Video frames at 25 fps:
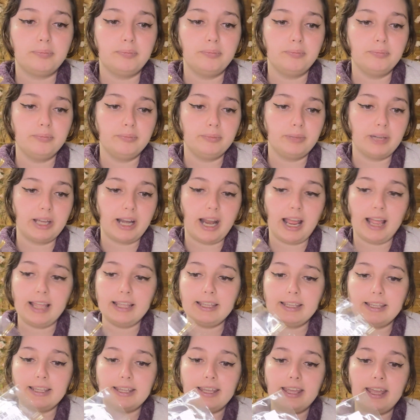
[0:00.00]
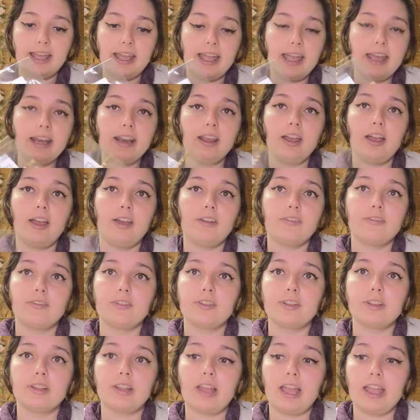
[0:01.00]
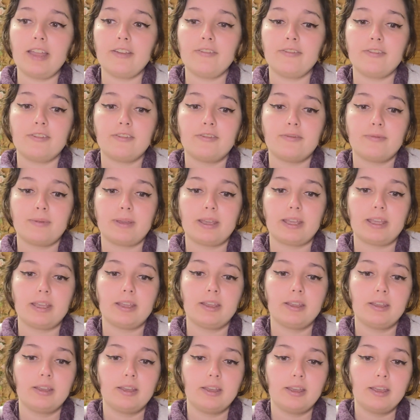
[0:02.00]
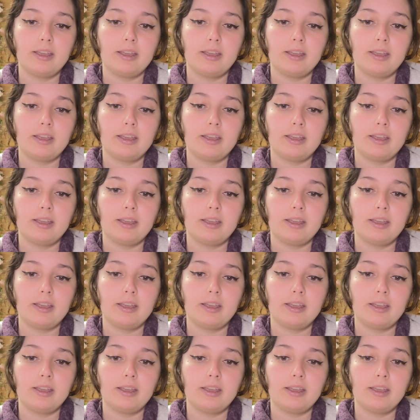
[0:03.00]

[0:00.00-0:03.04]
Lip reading: but I cannot for the life of me